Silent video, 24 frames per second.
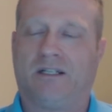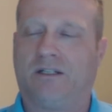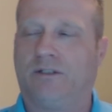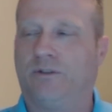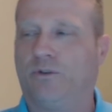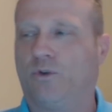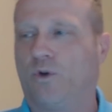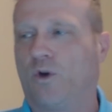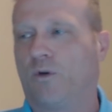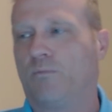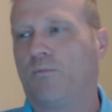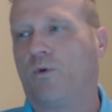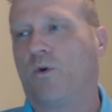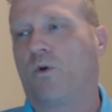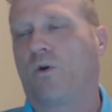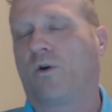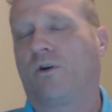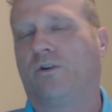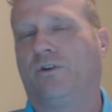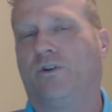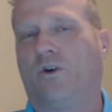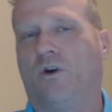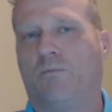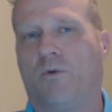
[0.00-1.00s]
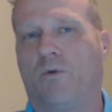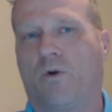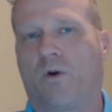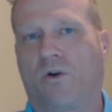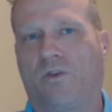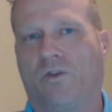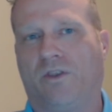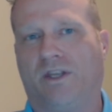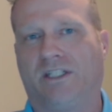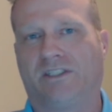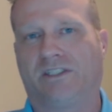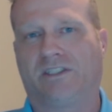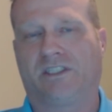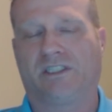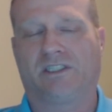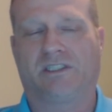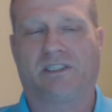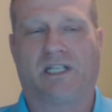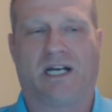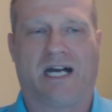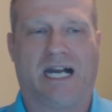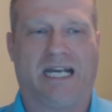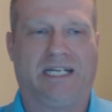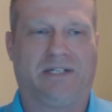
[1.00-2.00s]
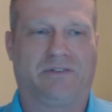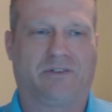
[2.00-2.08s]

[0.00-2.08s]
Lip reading: no more than it's designed